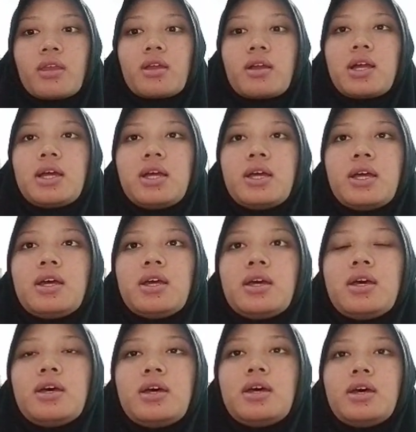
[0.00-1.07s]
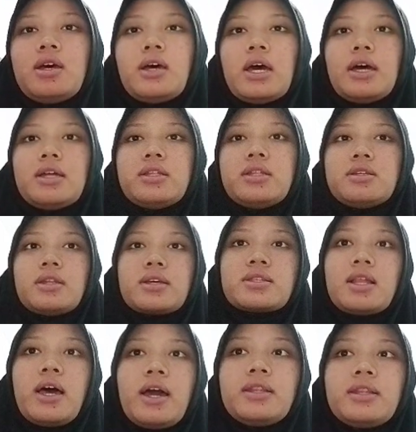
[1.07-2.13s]
And the next slide is
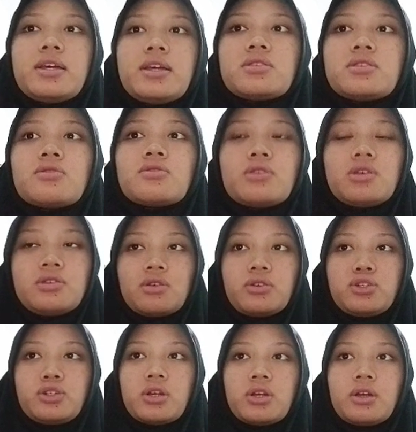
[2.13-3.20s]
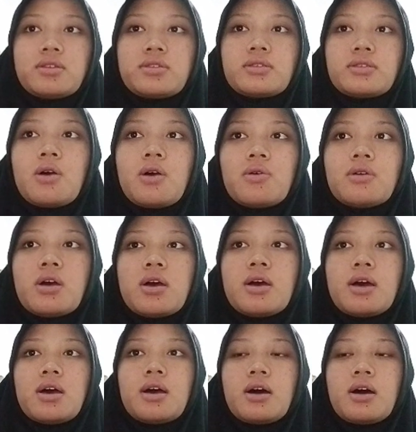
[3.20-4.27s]
research. So they have
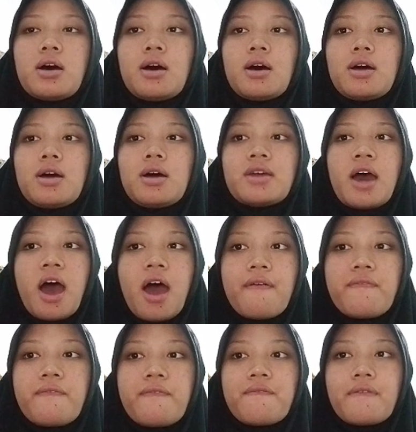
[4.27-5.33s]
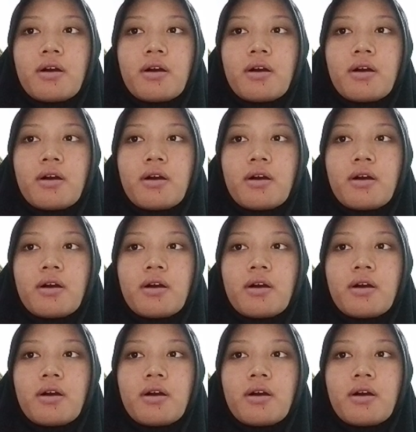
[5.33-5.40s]
five